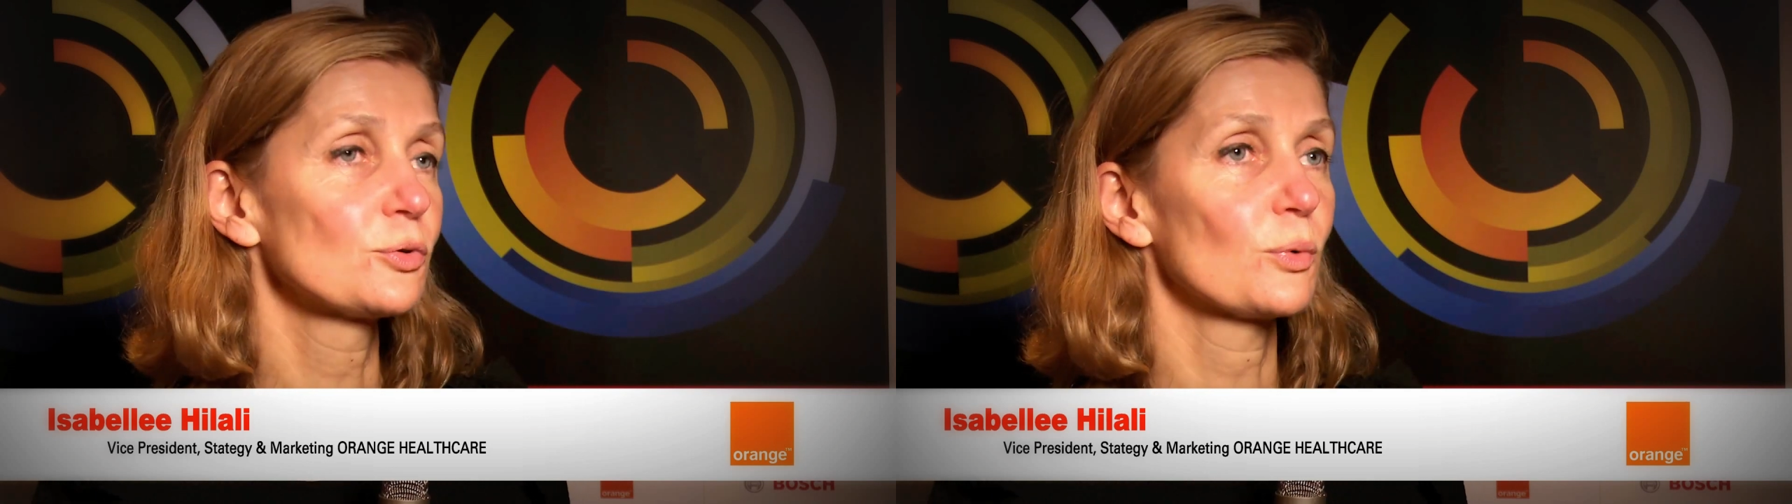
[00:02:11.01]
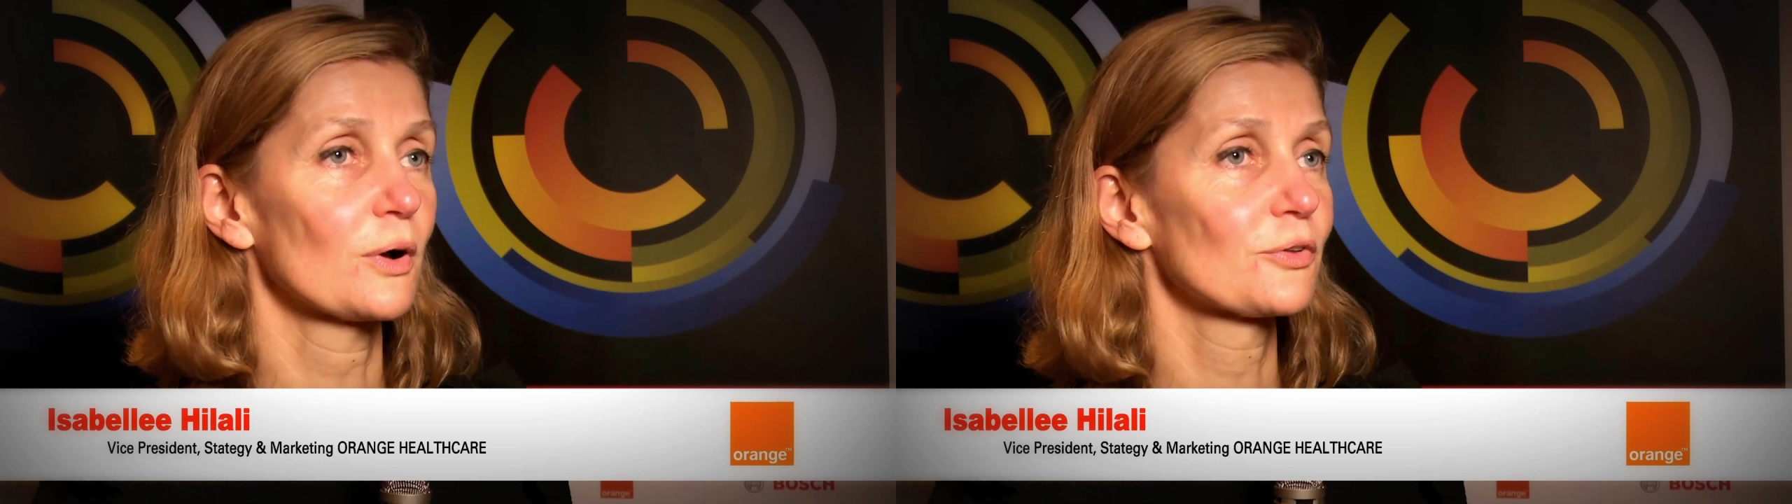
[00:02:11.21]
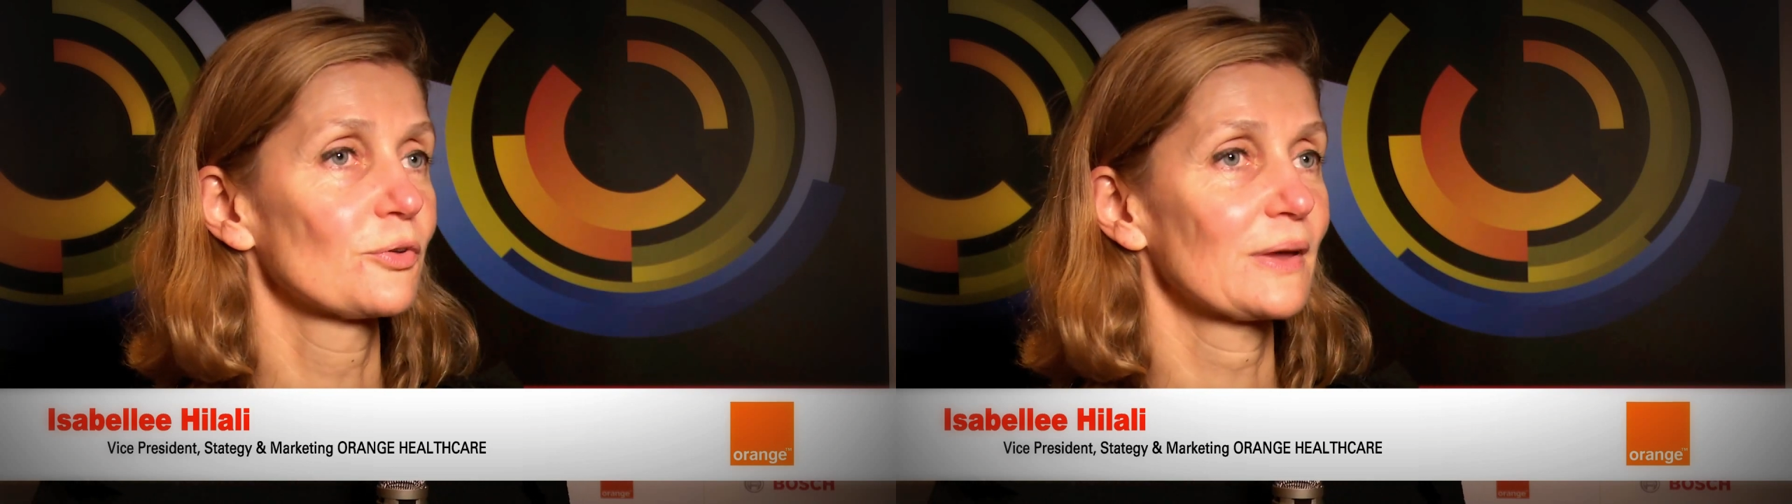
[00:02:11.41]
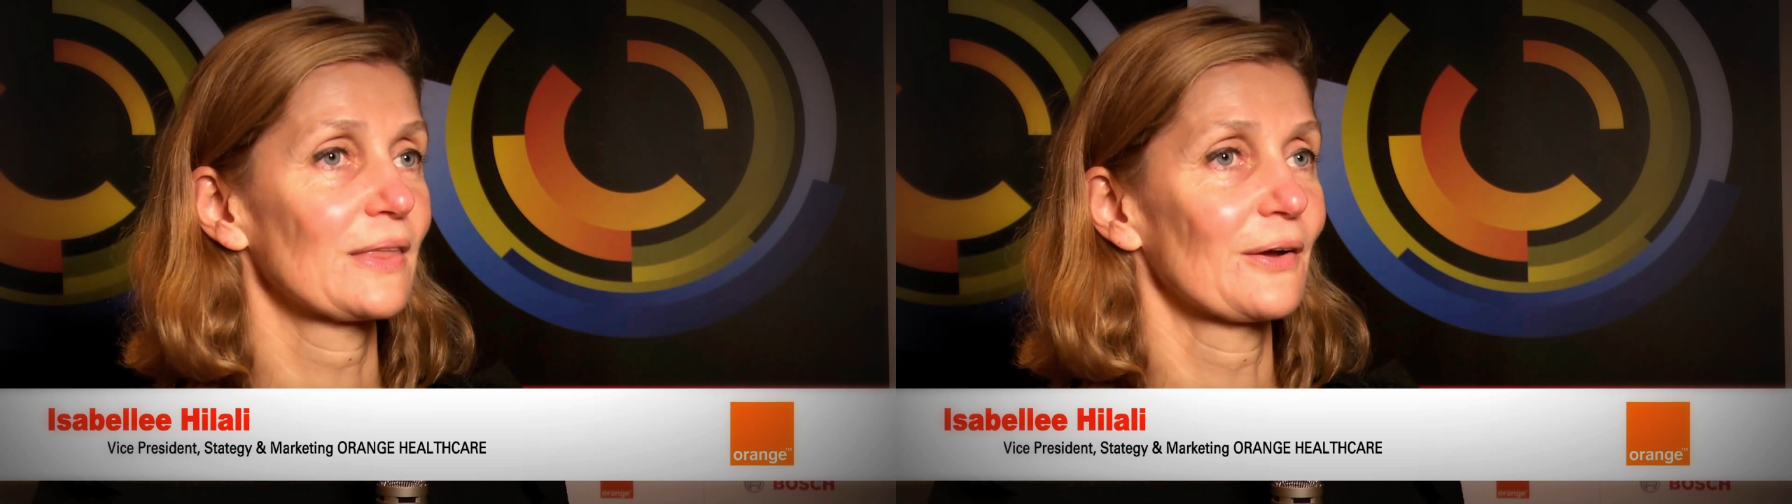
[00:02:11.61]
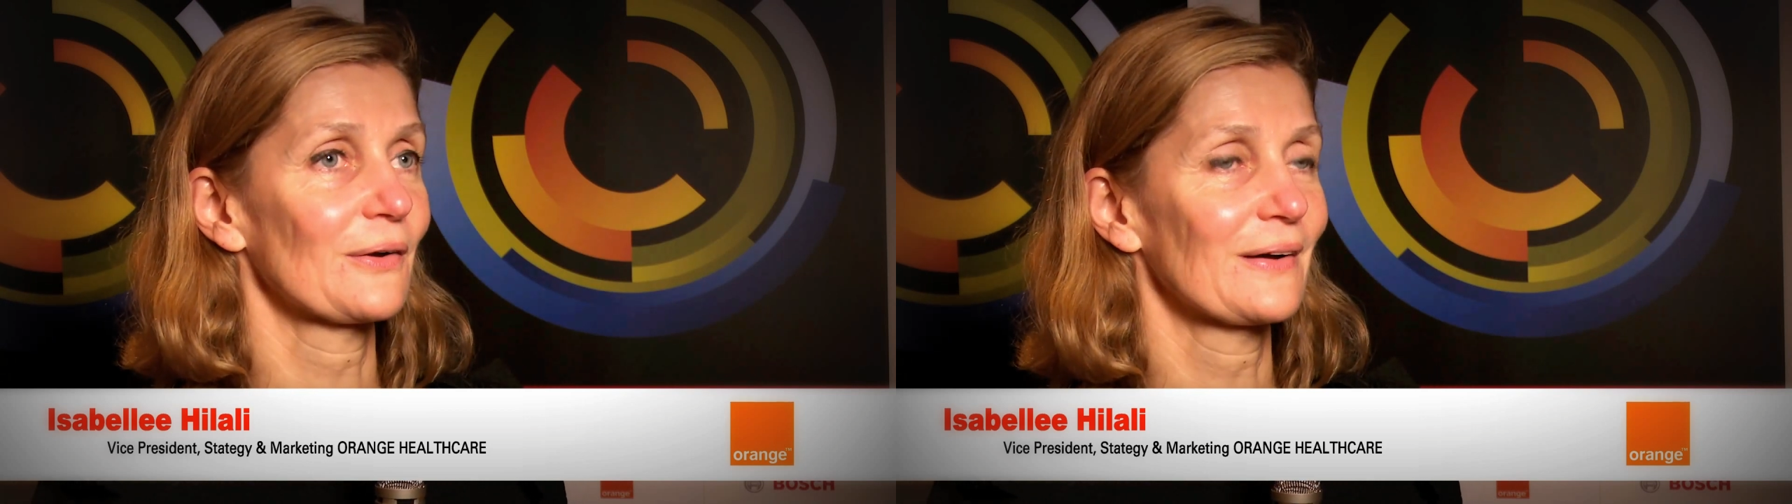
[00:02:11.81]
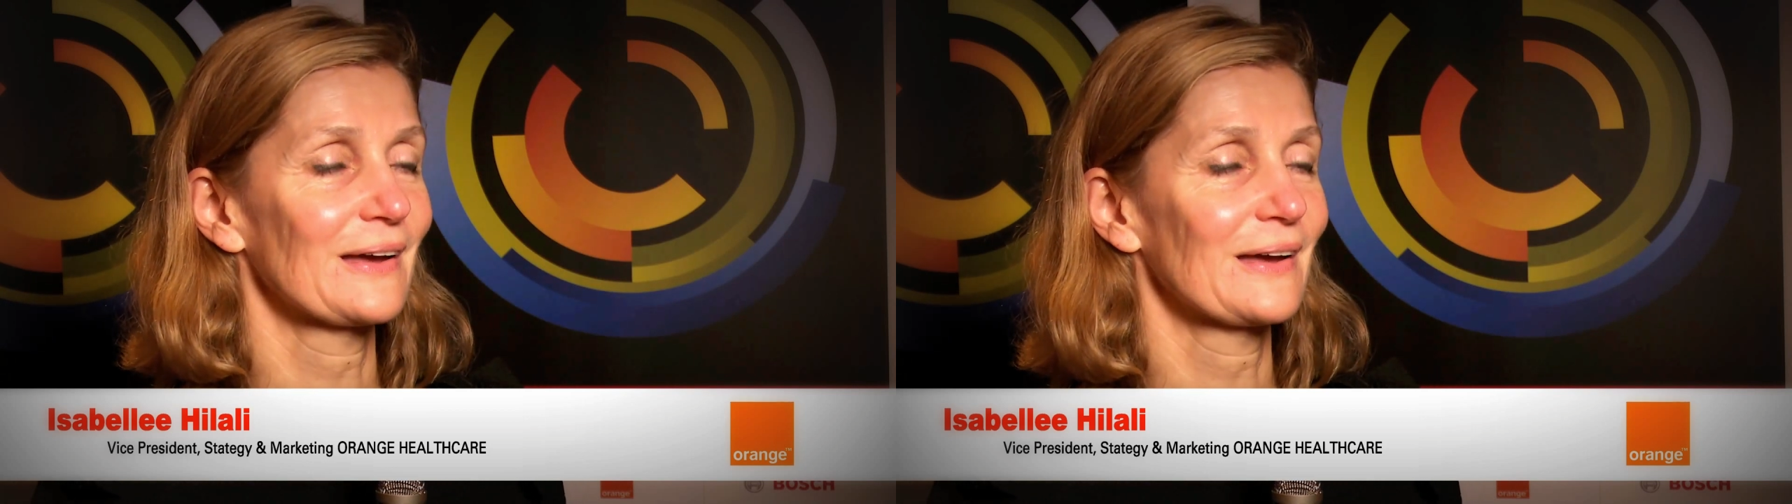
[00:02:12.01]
to work together.